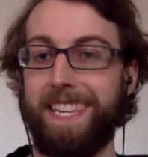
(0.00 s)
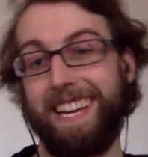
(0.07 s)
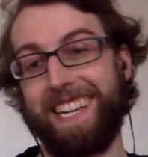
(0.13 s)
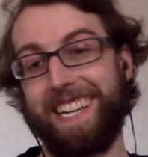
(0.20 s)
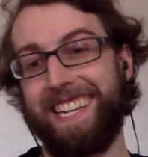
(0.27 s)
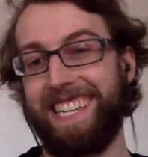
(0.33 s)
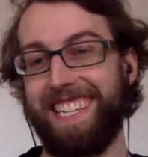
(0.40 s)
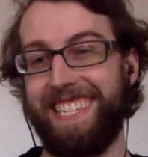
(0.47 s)

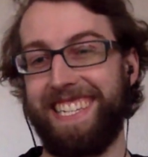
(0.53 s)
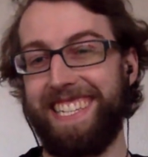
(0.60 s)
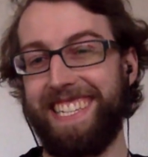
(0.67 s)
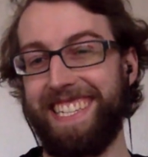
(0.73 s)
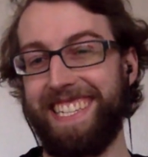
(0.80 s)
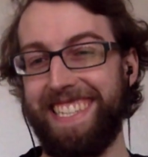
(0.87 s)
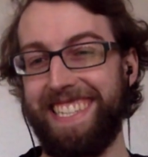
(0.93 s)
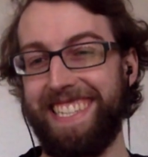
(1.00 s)

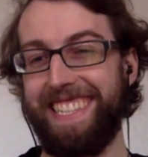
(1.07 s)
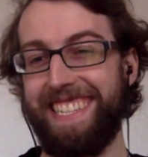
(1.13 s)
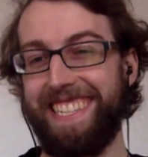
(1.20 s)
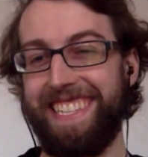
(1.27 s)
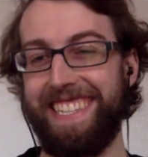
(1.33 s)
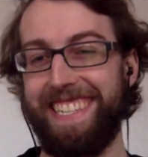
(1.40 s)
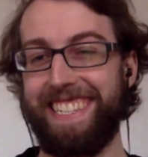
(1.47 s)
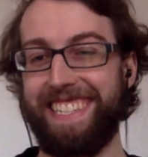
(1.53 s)

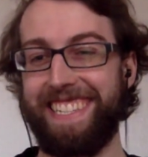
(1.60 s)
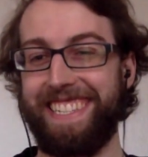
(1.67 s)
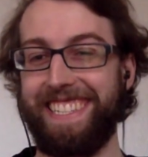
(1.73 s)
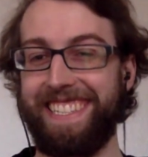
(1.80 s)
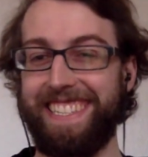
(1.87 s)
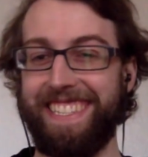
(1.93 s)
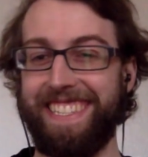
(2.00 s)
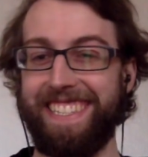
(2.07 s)

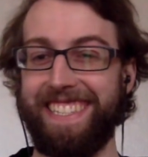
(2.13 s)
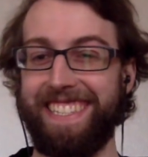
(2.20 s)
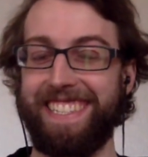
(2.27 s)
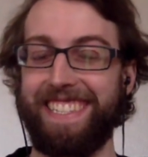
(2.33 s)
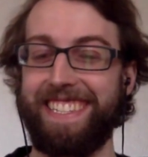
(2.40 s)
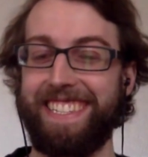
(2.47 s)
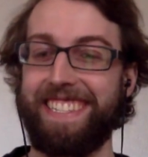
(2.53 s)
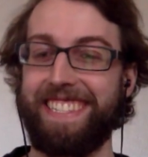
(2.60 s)

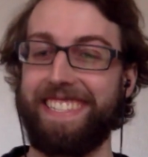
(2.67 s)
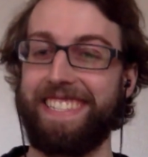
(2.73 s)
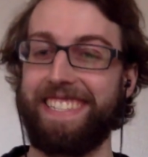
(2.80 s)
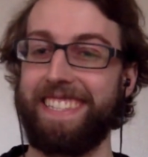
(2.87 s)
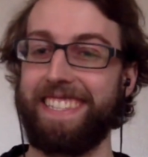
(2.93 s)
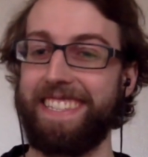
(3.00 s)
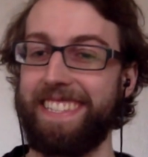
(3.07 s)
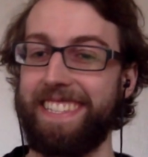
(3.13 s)

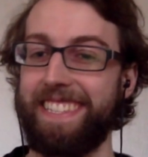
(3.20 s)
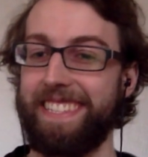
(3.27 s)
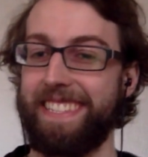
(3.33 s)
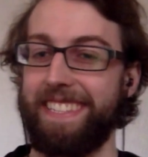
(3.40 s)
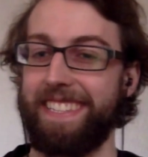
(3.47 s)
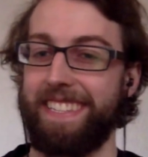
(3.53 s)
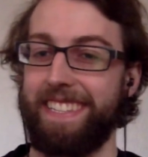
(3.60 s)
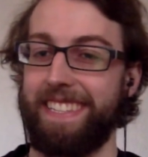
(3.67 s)

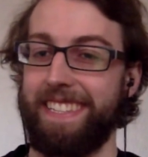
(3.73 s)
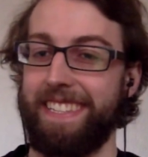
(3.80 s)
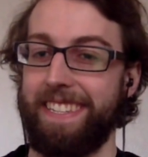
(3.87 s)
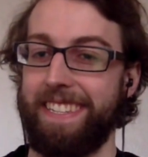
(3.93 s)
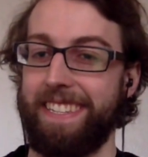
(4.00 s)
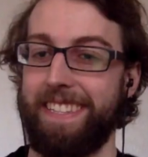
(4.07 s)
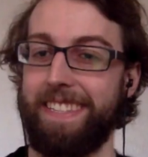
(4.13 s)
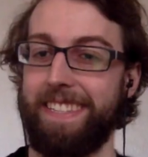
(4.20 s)

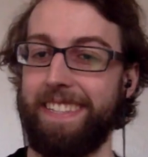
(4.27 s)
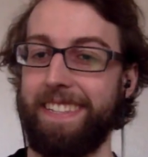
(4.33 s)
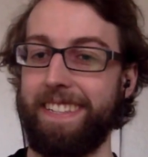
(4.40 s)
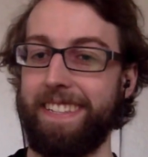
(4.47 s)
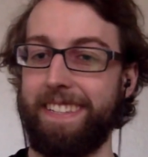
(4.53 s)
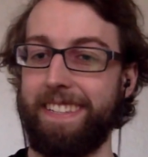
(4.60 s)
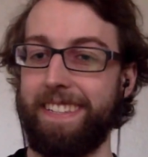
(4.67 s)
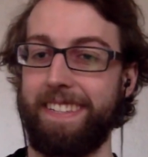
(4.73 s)

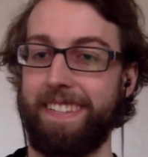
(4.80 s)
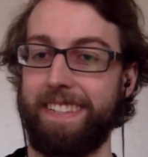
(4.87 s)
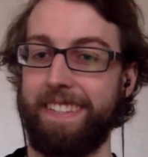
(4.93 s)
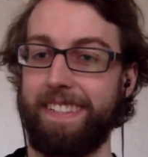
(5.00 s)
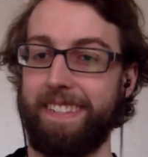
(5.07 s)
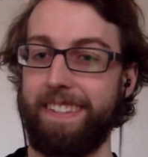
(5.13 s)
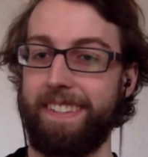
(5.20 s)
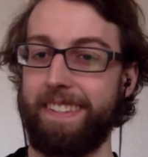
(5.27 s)

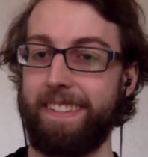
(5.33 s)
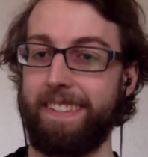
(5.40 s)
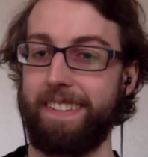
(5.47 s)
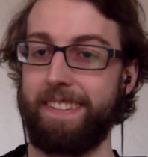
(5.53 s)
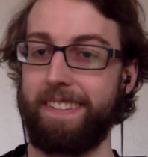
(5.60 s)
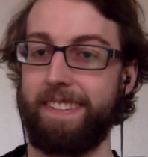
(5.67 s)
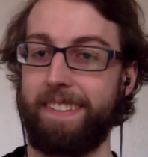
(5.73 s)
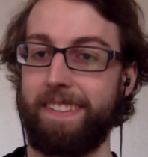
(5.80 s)

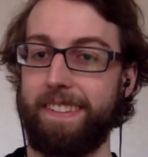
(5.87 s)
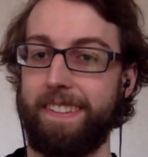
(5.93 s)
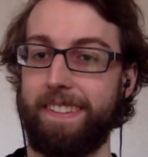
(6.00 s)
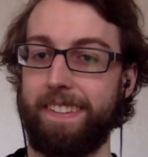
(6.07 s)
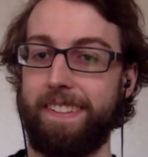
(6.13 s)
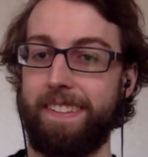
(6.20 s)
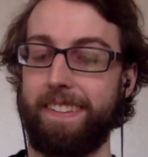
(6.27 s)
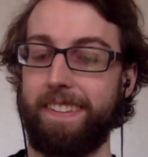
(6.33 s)

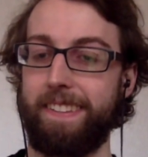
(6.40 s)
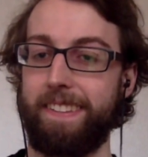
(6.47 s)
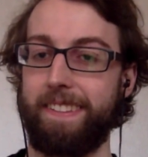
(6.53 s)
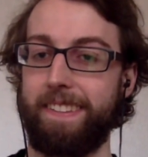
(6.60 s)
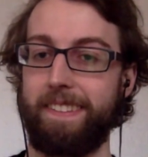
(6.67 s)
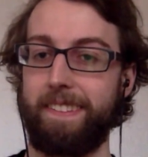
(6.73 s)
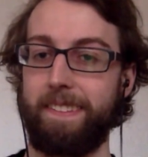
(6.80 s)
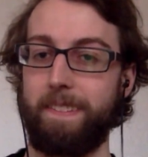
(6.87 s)

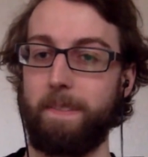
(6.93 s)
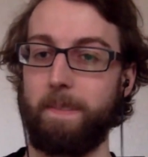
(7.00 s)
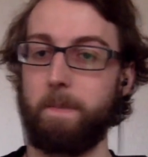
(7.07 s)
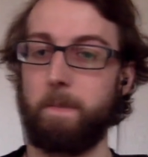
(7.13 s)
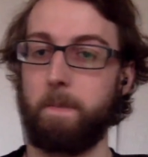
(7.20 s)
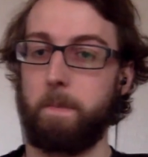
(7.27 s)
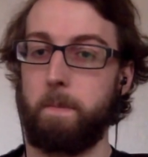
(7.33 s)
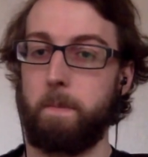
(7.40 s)

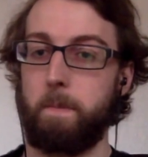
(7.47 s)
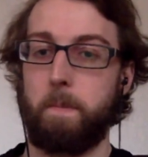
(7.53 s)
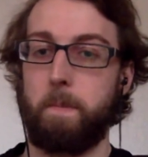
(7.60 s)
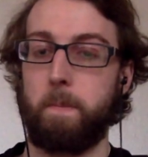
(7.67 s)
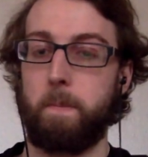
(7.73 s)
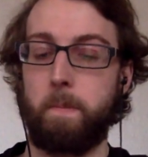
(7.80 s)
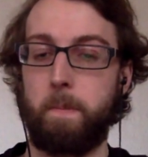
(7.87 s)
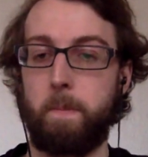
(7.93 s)
(silent)